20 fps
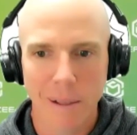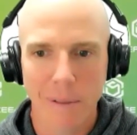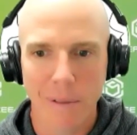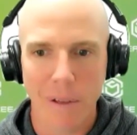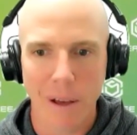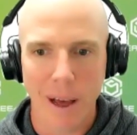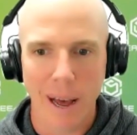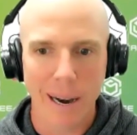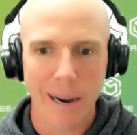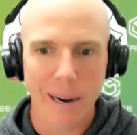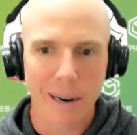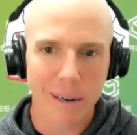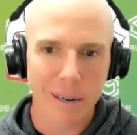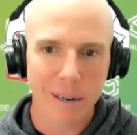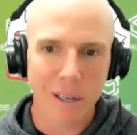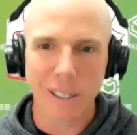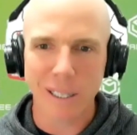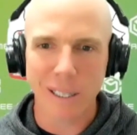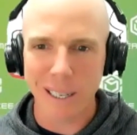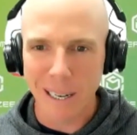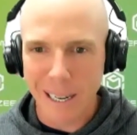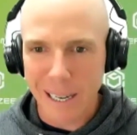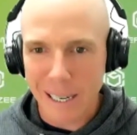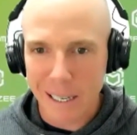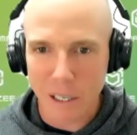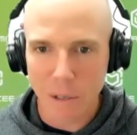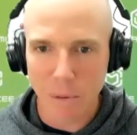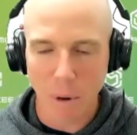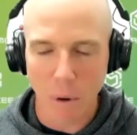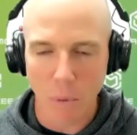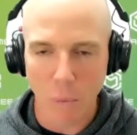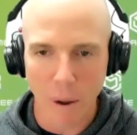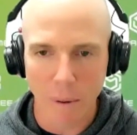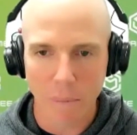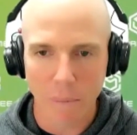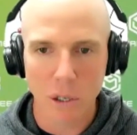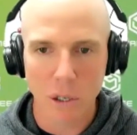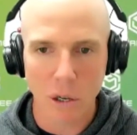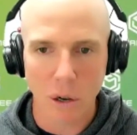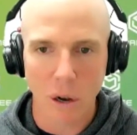that is linked to my
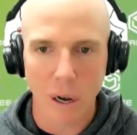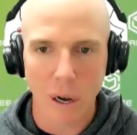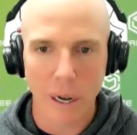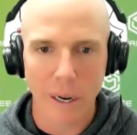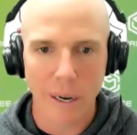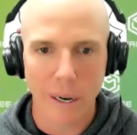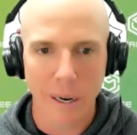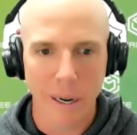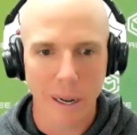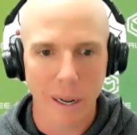website,